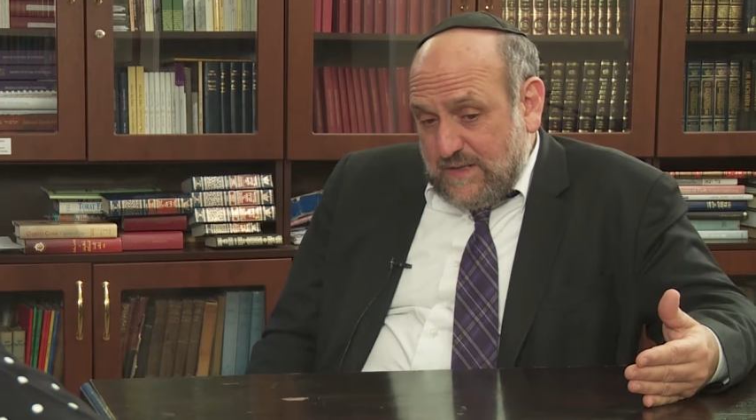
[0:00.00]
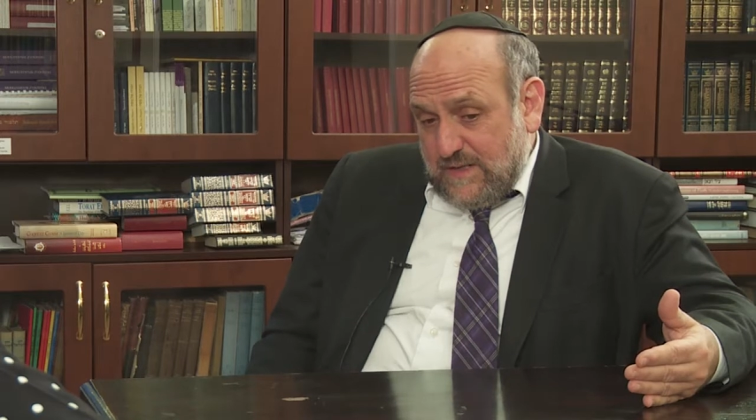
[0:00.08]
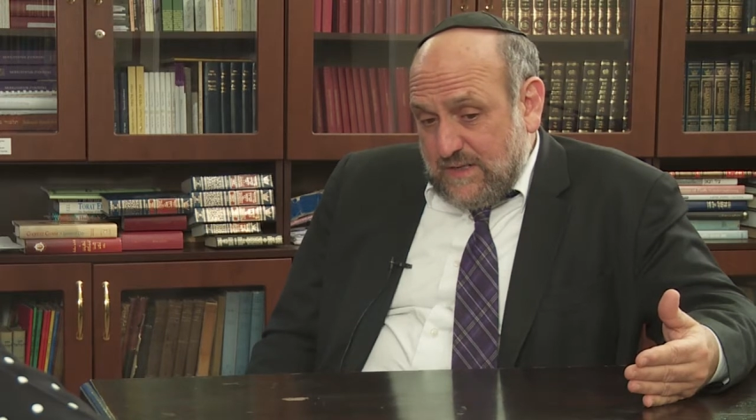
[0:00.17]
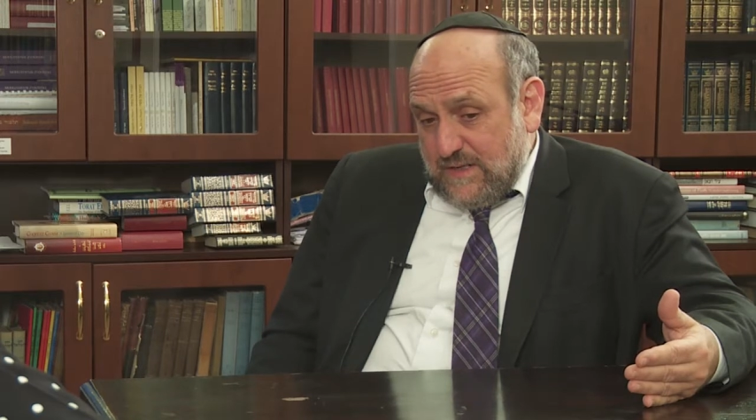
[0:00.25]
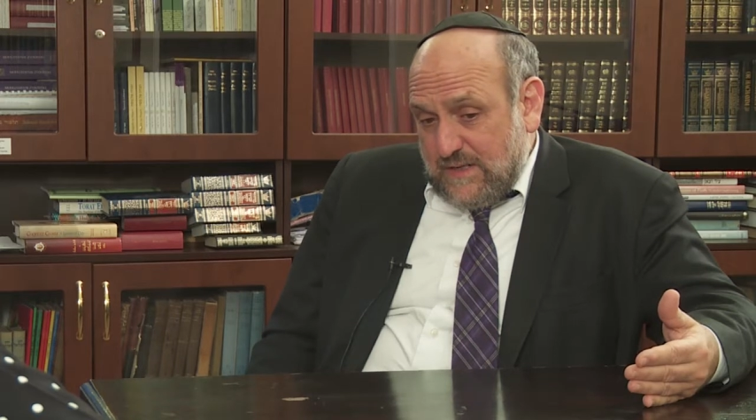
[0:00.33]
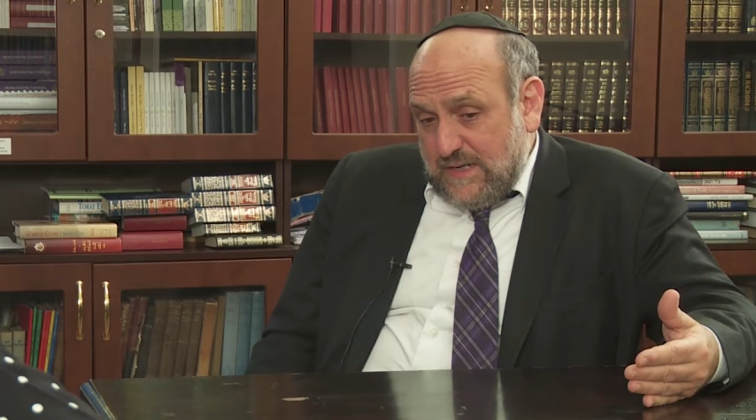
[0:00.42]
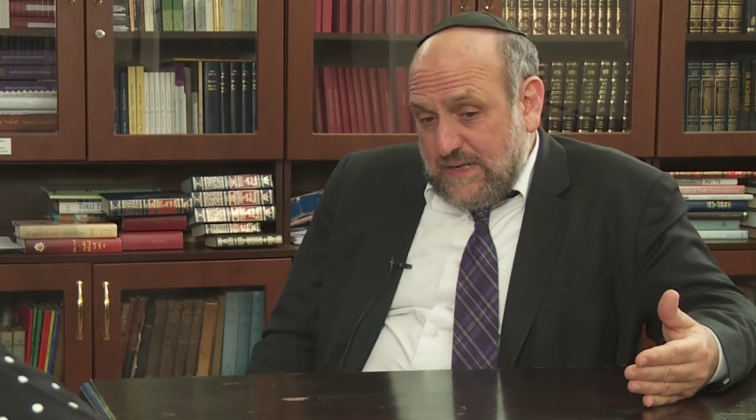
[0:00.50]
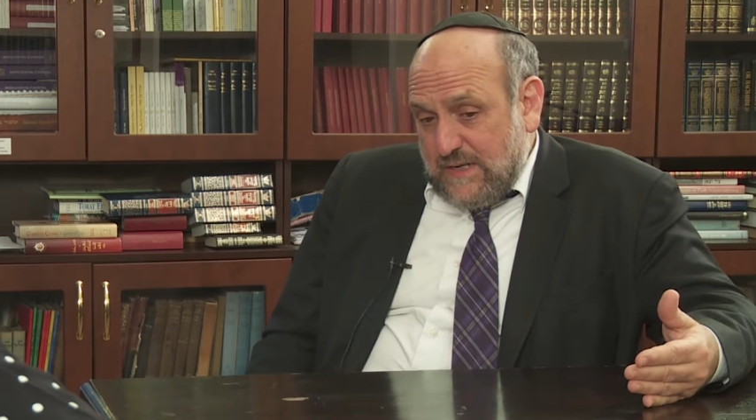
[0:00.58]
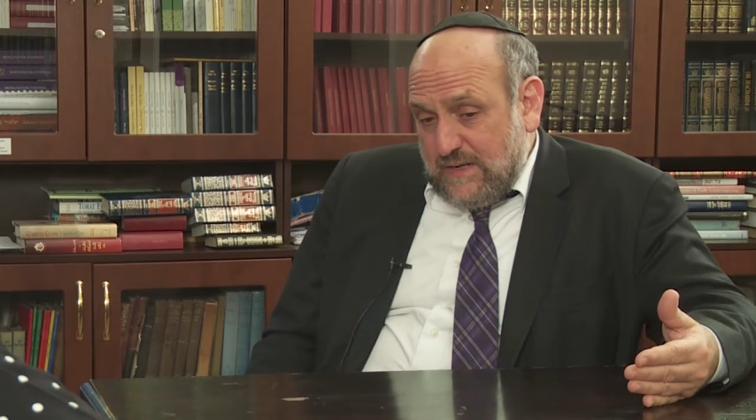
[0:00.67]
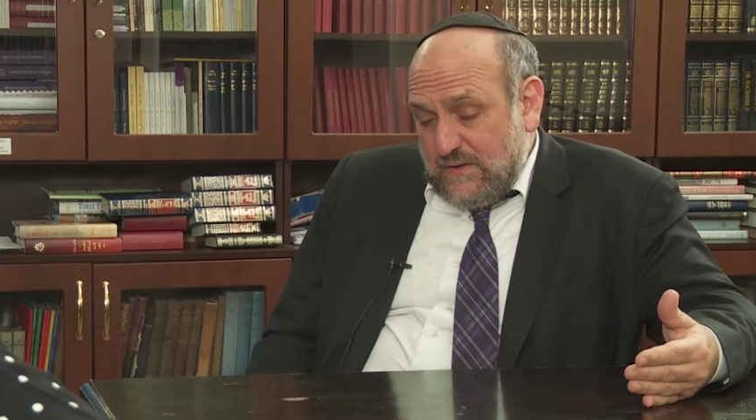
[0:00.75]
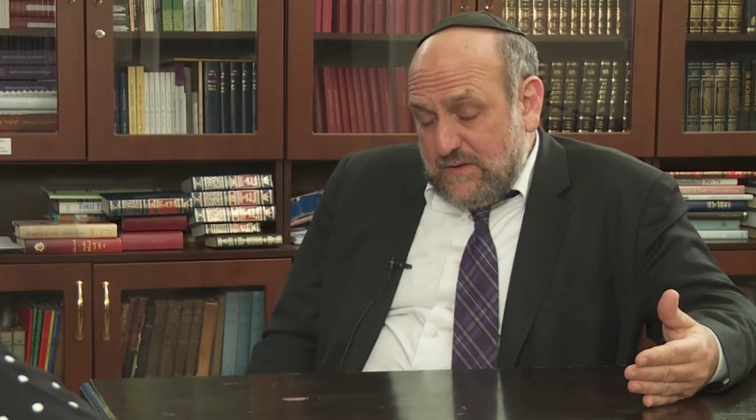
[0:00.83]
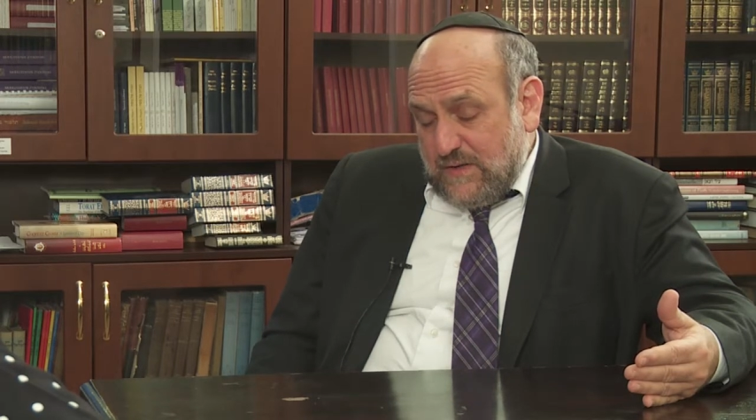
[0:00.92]

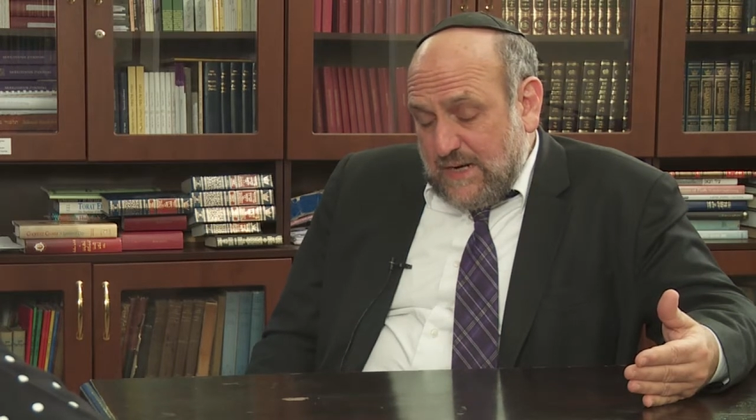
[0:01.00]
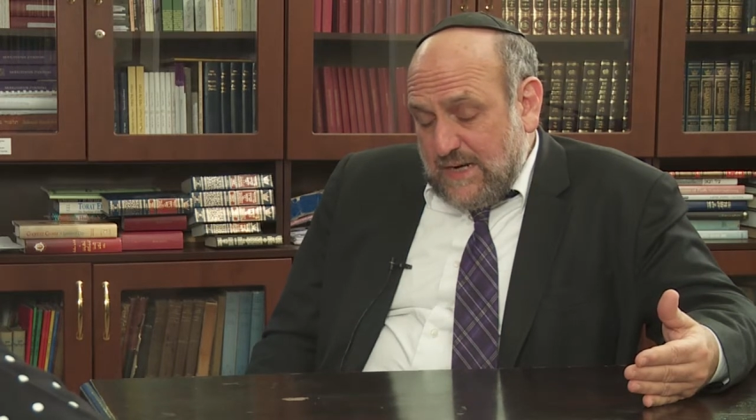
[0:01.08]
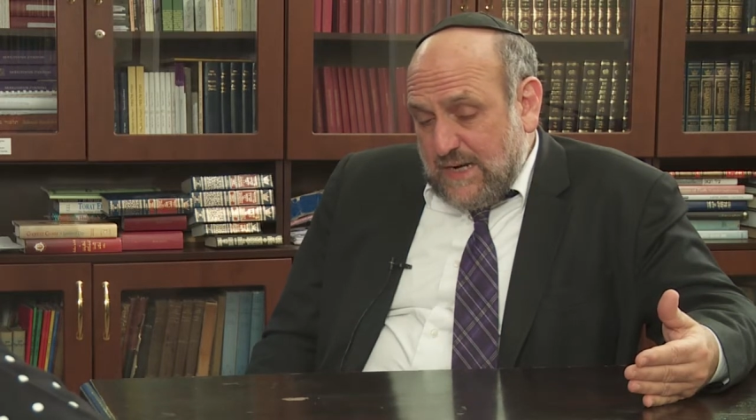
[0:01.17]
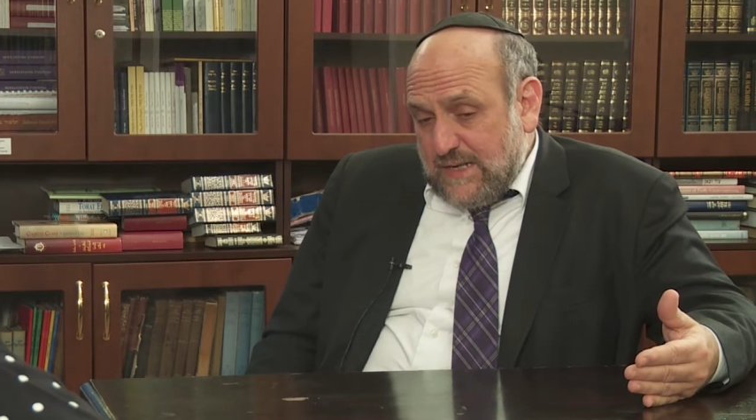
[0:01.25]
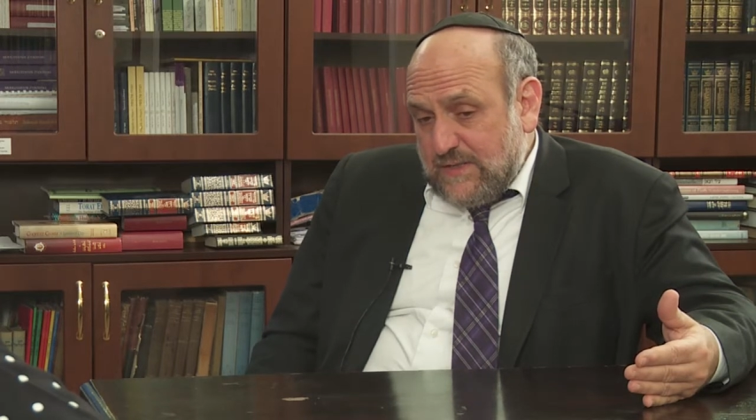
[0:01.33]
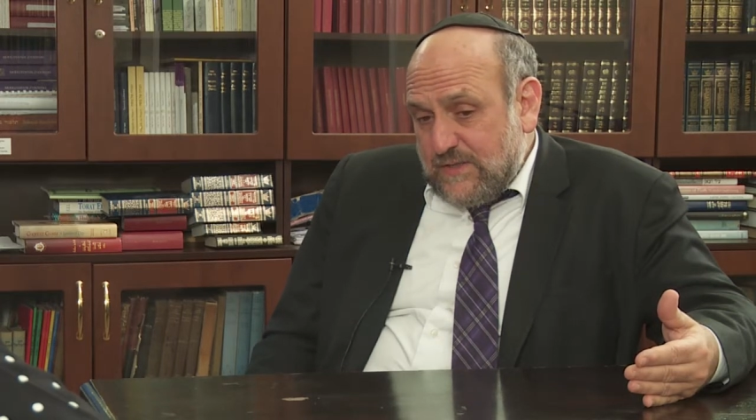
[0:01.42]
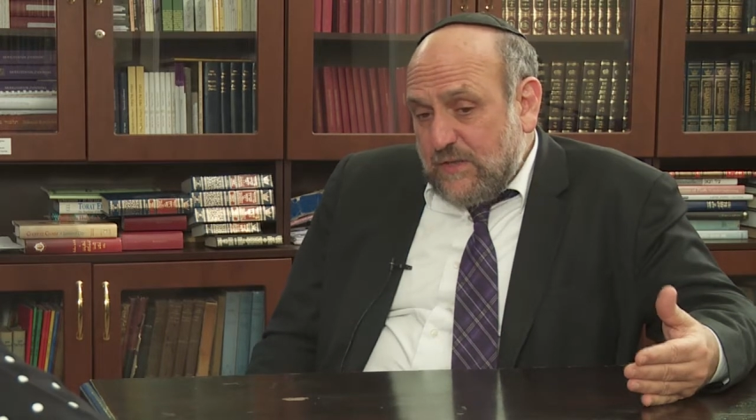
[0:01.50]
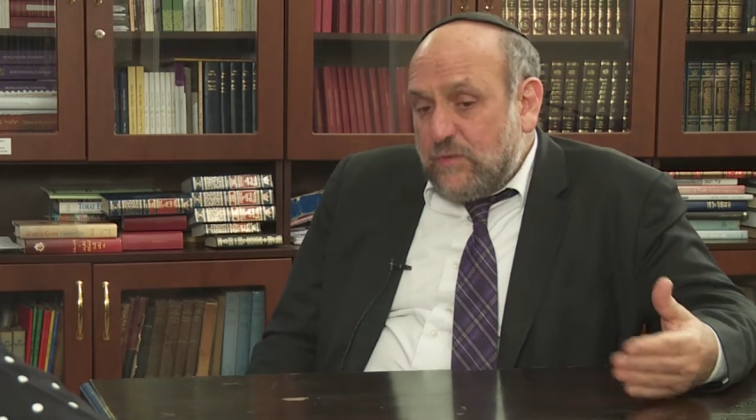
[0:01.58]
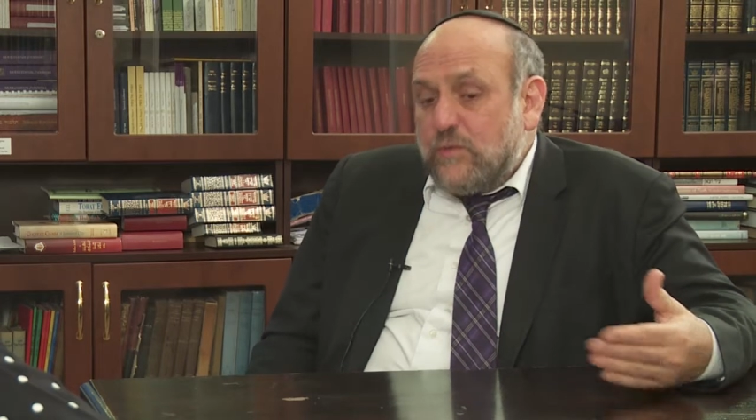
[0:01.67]
I see